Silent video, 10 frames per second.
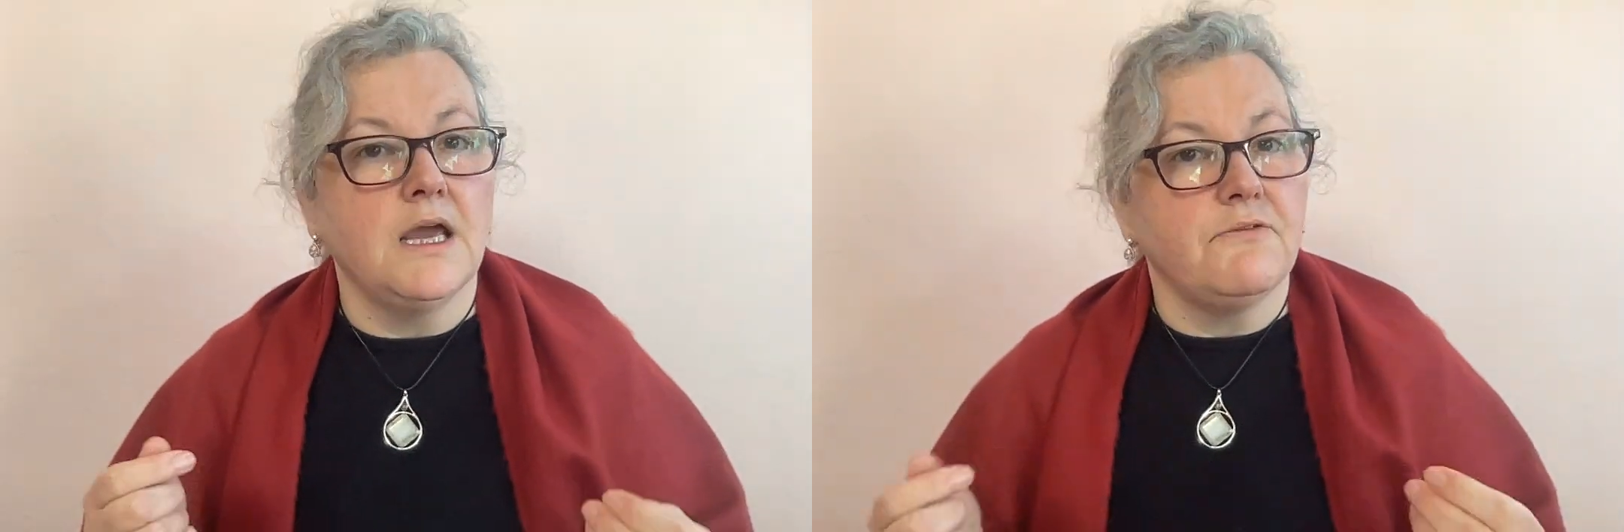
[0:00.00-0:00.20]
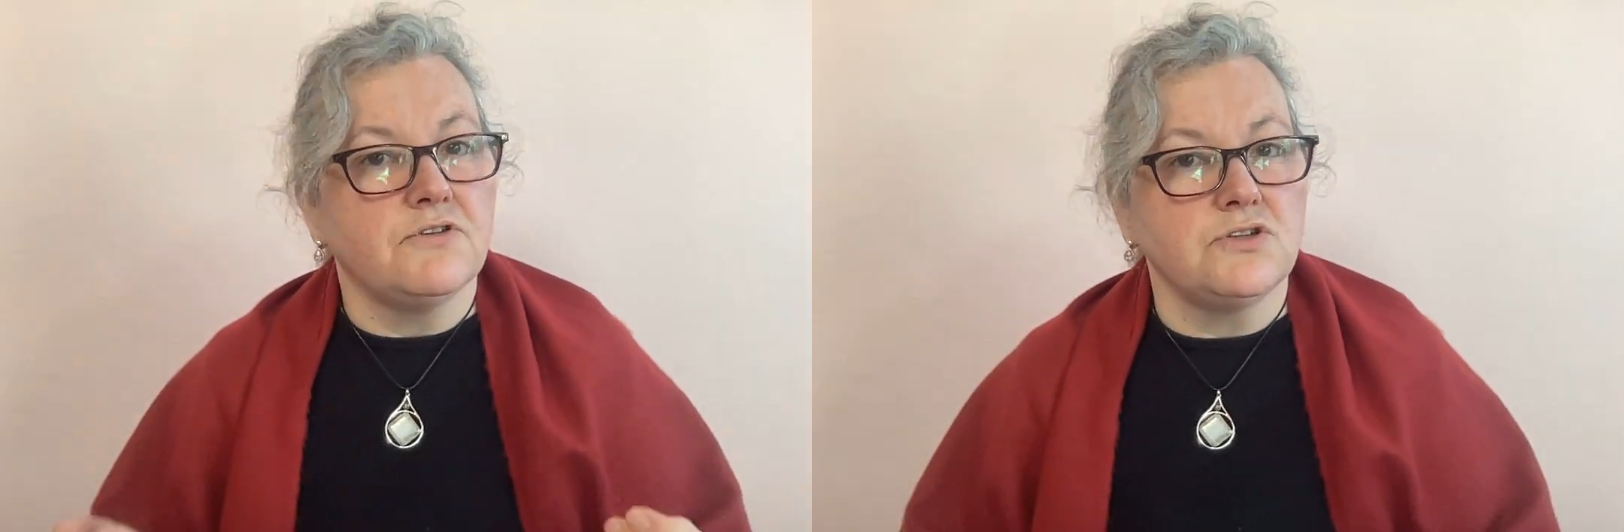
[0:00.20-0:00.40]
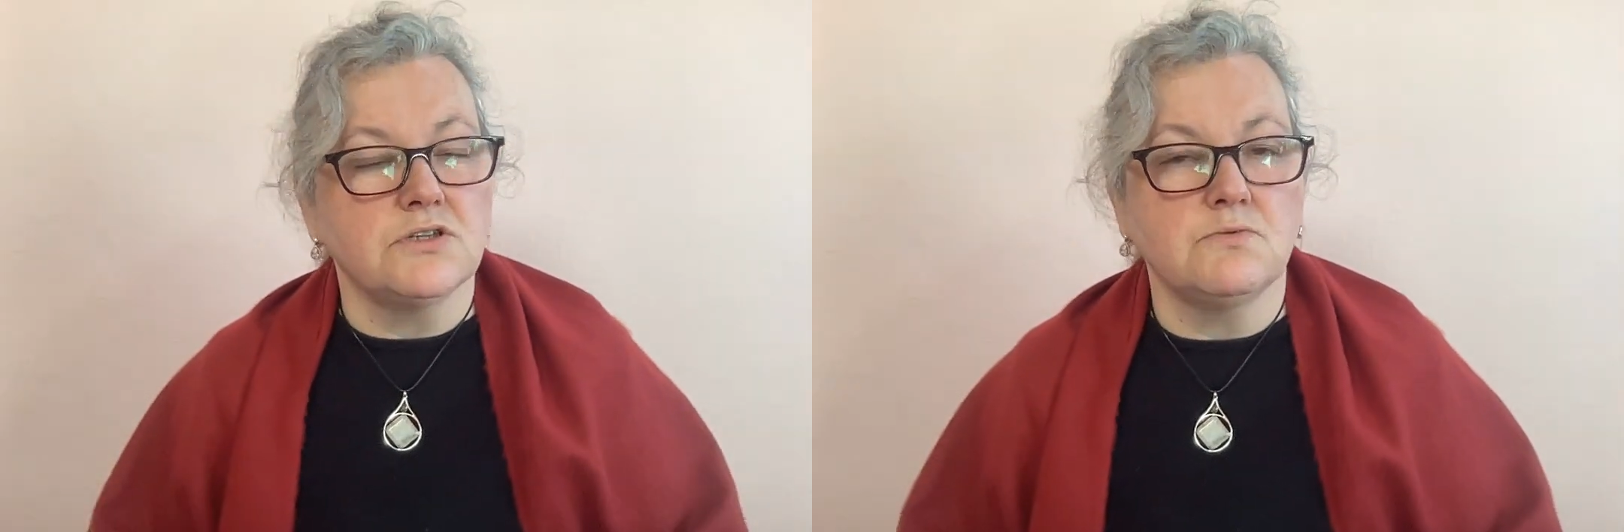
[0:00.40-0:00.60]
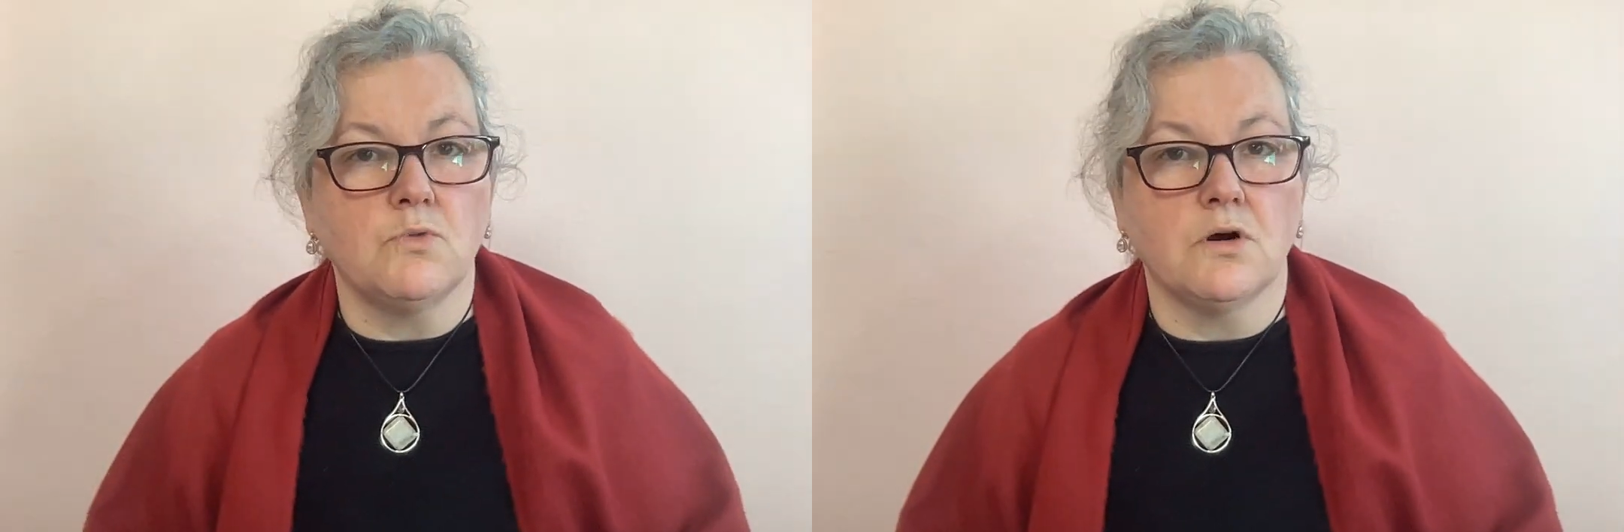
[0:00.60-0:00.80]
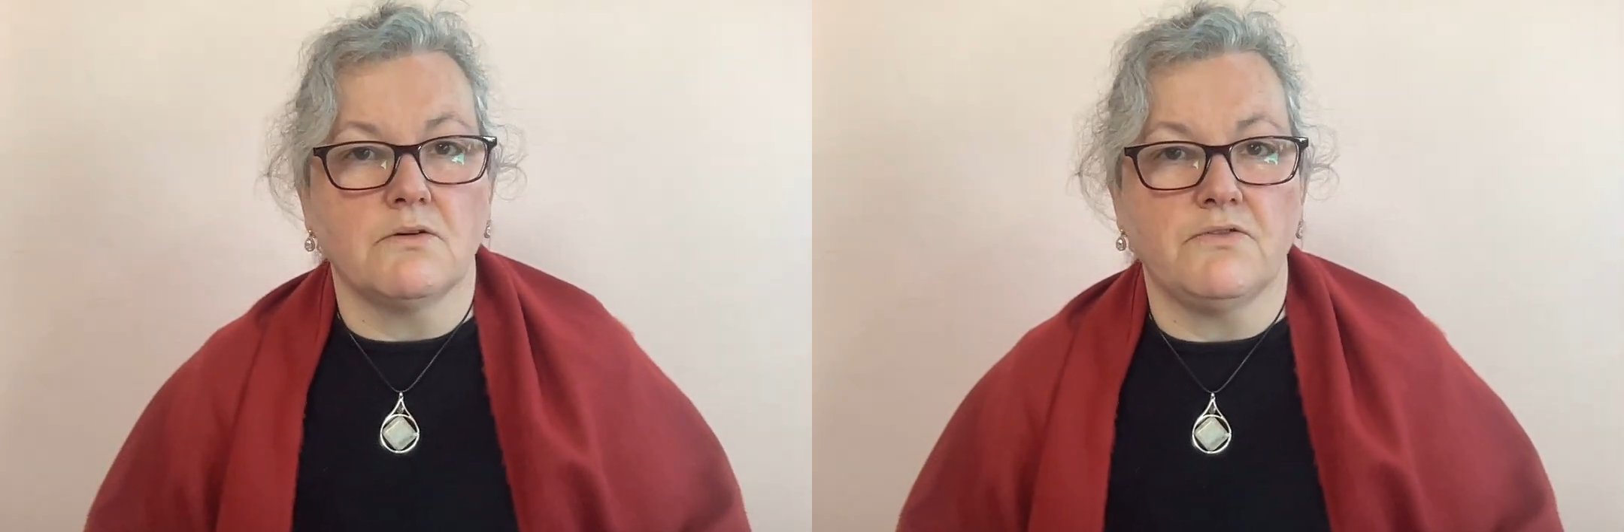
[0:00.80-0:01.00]
If it doesn't
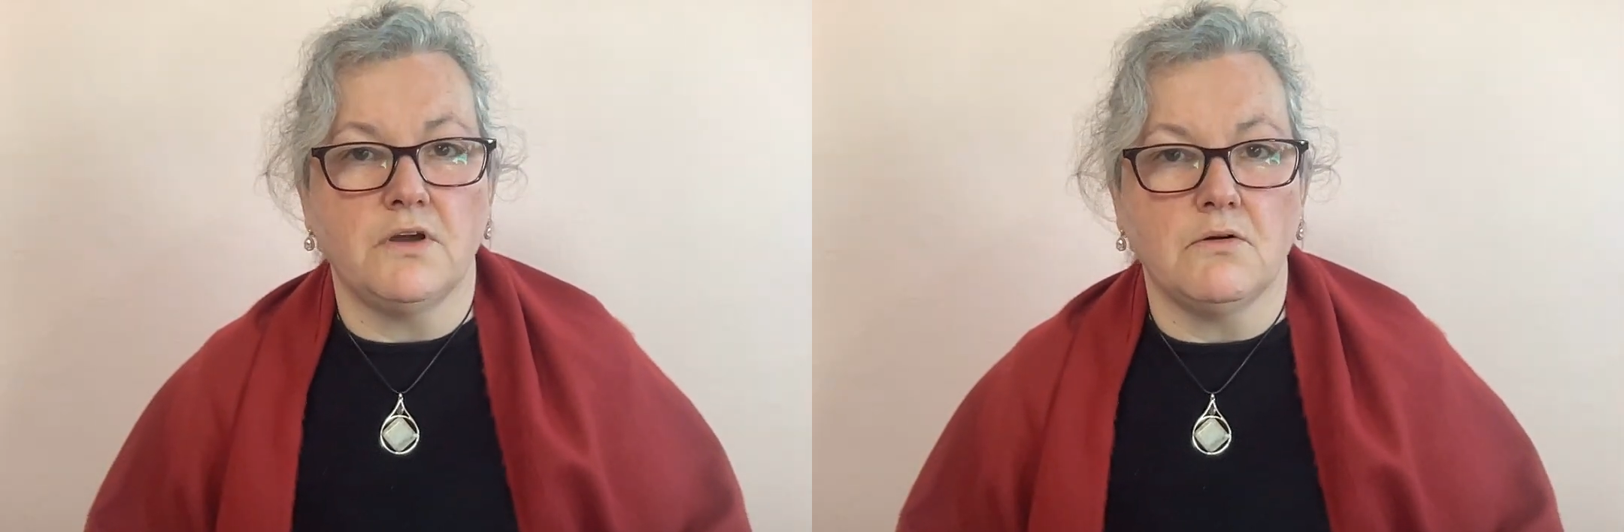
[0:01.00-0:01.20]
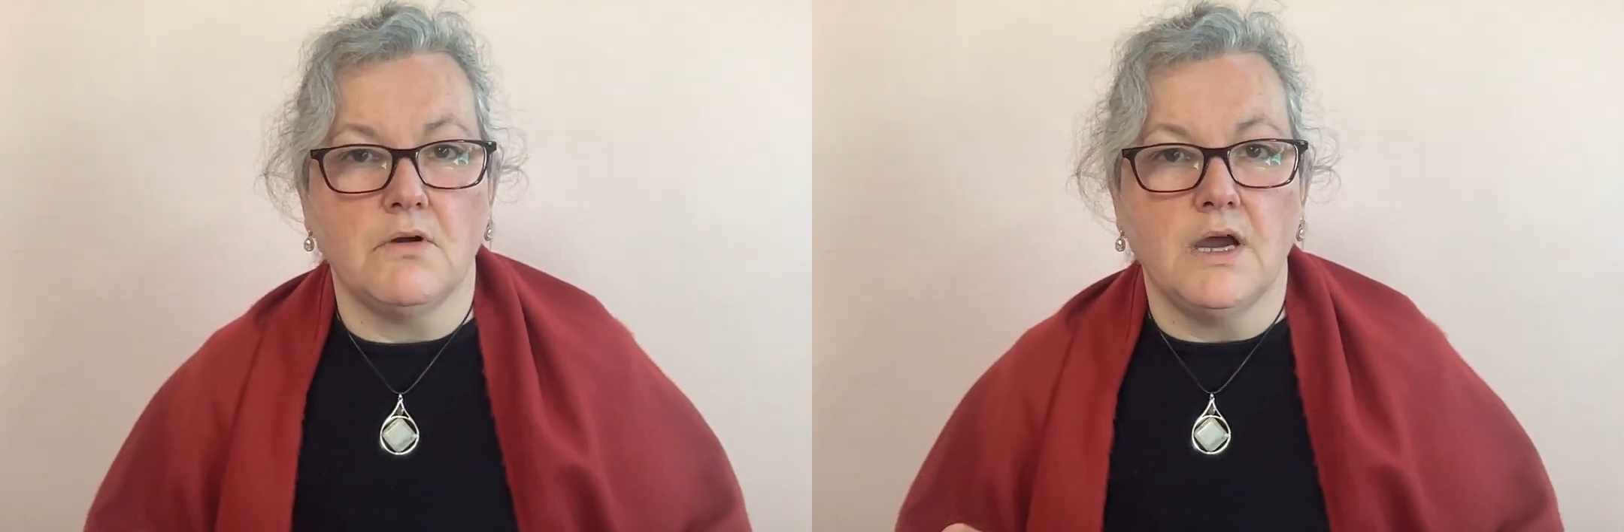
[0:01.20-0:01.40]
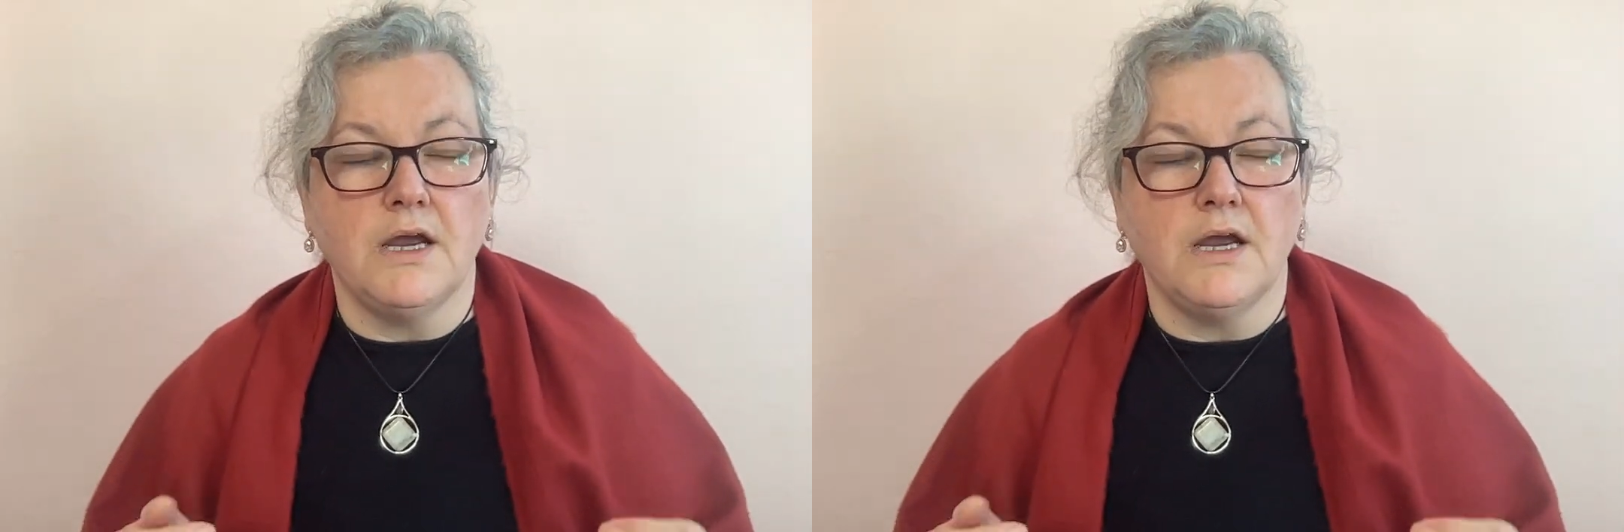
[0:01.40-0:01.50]
work for you